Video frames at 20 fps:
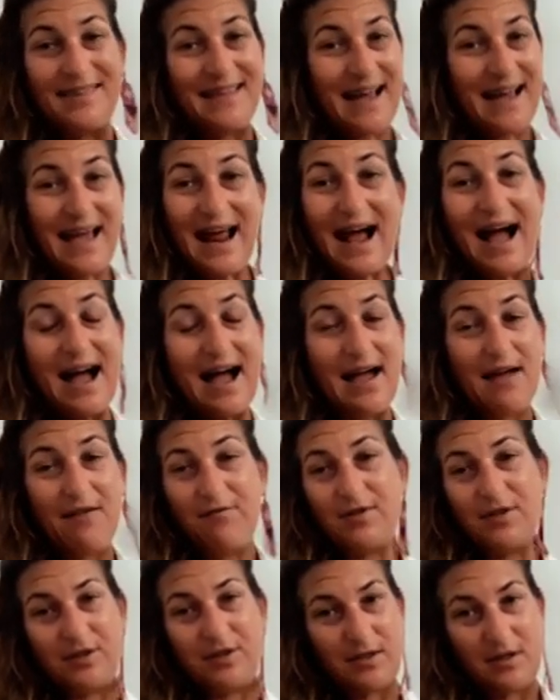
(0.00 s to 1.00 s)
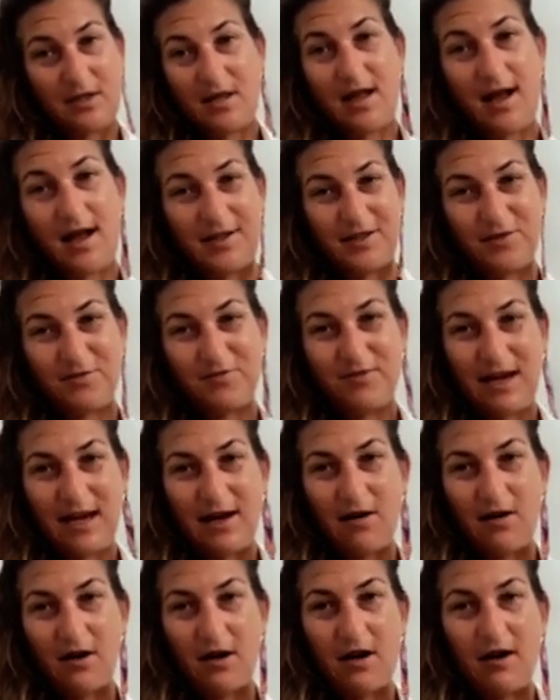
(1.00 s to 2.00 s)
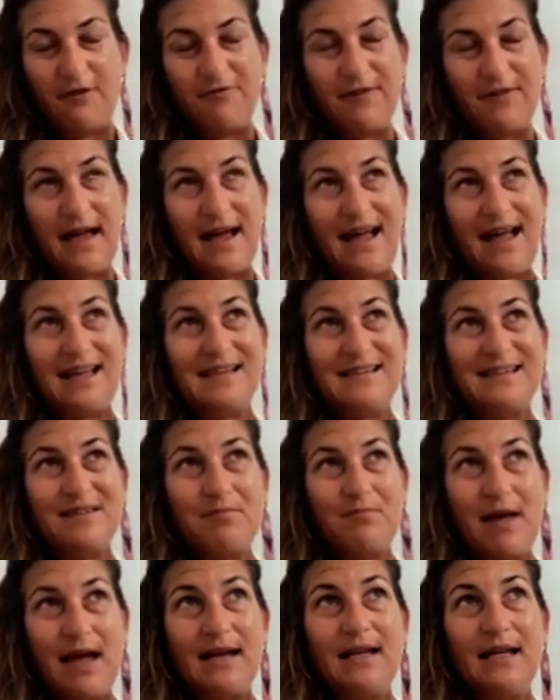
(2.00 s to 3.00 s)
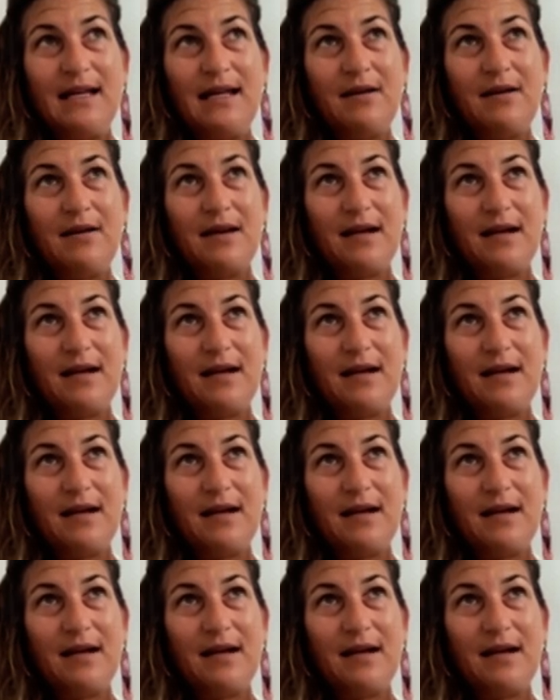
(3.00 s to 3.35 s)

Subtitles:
that I was not aware of. And many